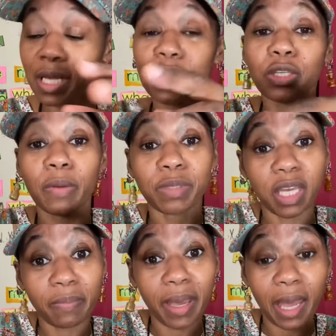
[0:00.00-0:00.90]
So I'm
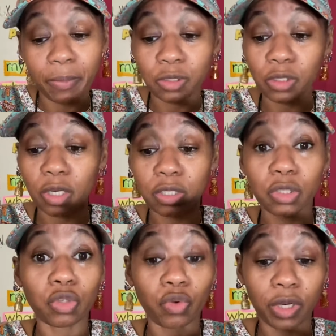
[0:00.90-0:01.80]
taking my applesauce,
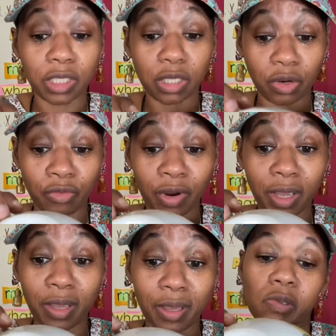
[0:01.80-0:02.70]
throwing that sucker right
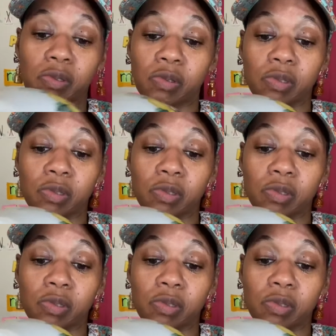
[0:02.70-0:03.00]
in.